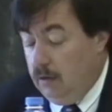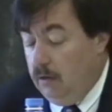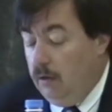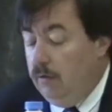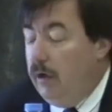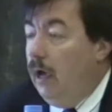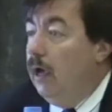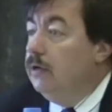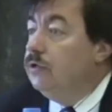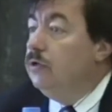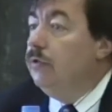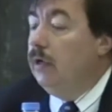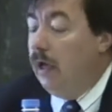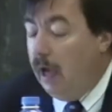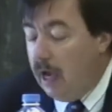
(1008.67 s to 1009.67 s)
Okay,
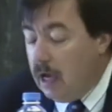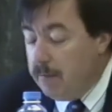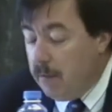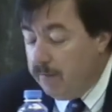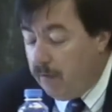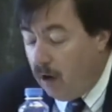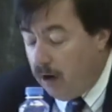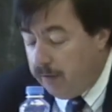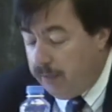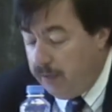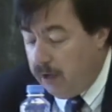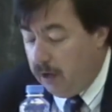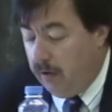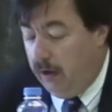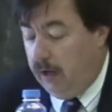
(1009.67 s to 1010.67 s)
so the aim of our
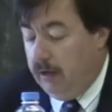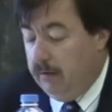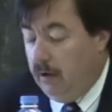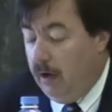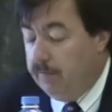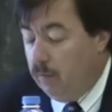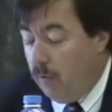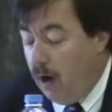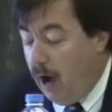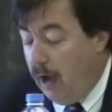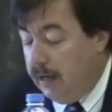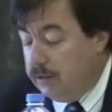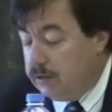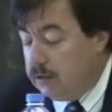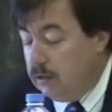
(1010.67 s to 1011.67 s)
theory of
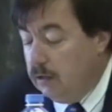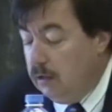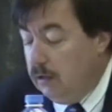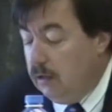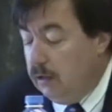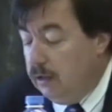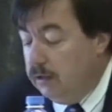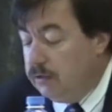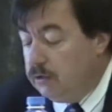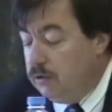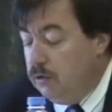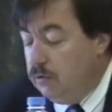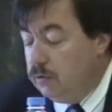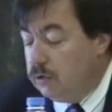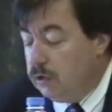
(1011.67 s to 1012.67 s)
rights is
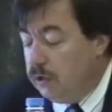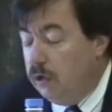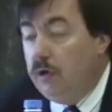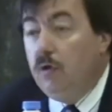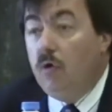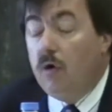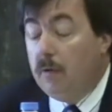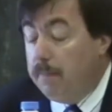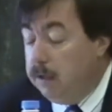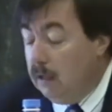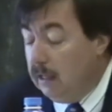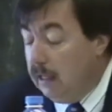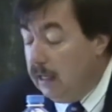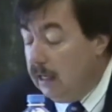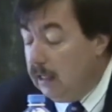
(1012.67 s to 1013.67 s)
to secure
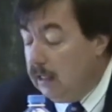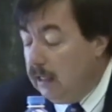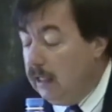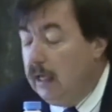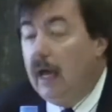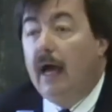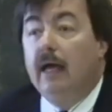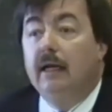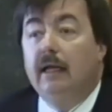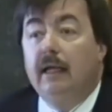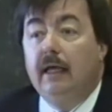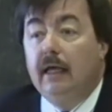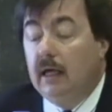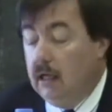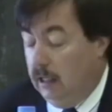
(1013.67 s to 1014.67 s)
politically and
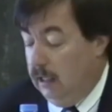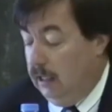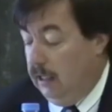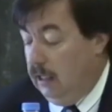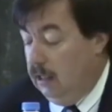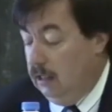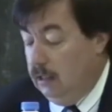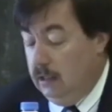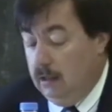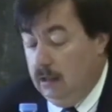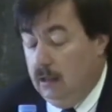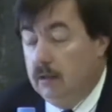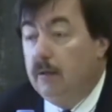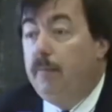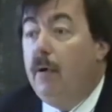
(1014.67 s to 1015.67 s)
legally
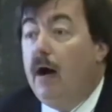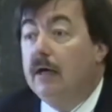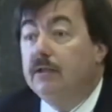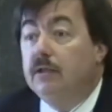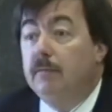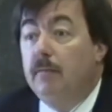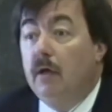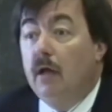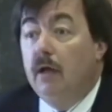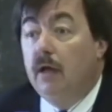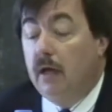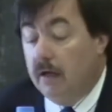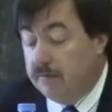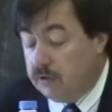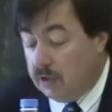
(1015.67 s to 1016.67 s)
the
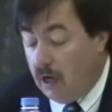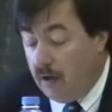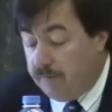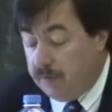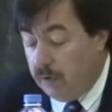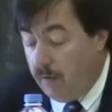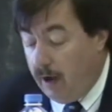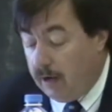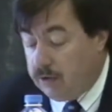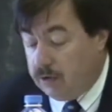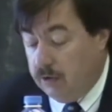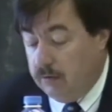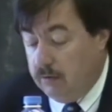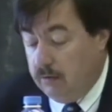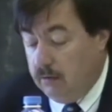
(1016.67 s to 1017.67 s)
possibility of self-direction.